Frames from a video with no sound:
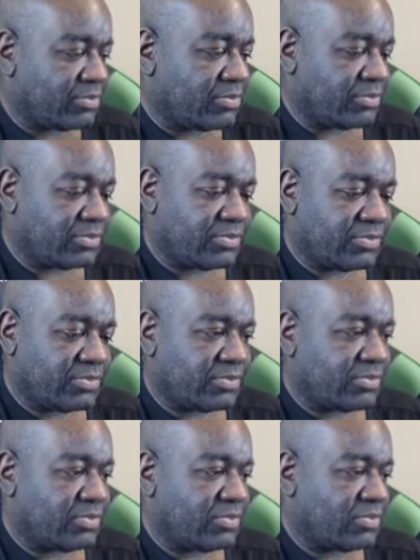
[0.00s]

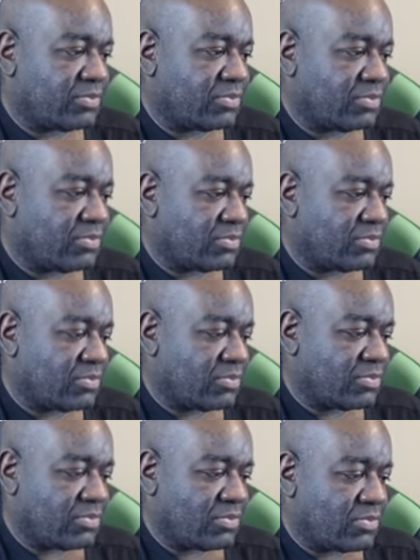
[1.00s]

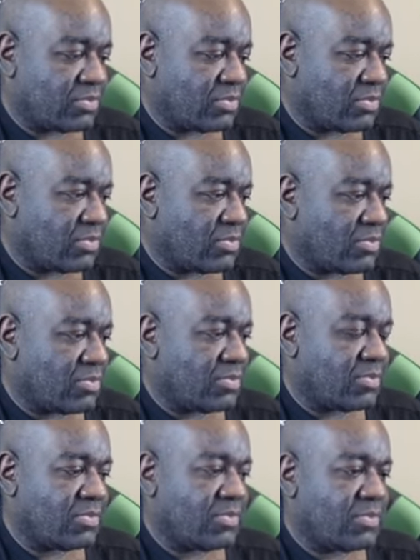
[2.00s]

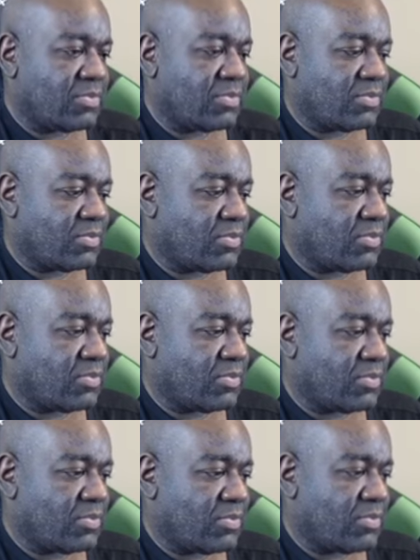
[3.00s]

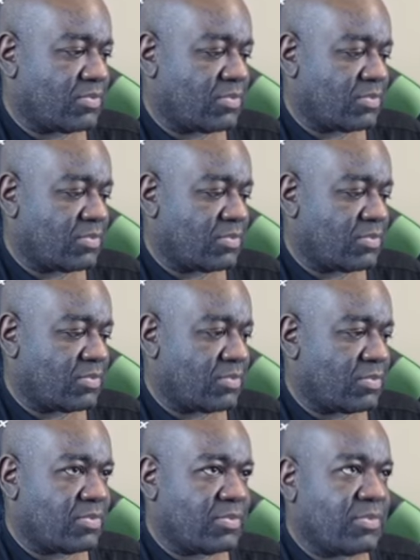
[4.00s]

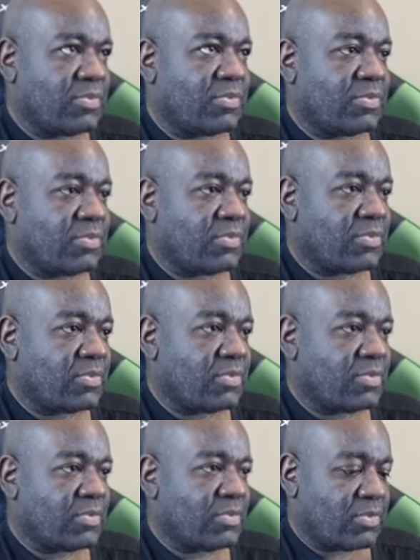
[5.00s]

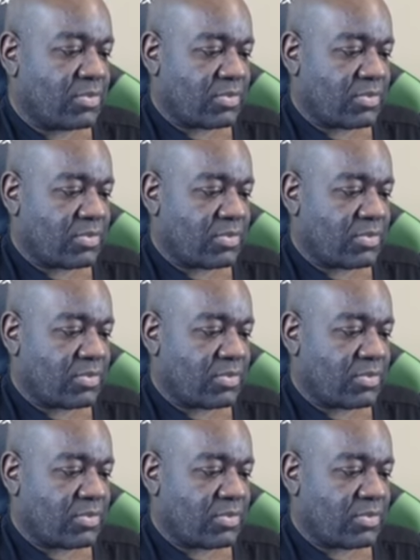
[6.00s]
Nobody speaks.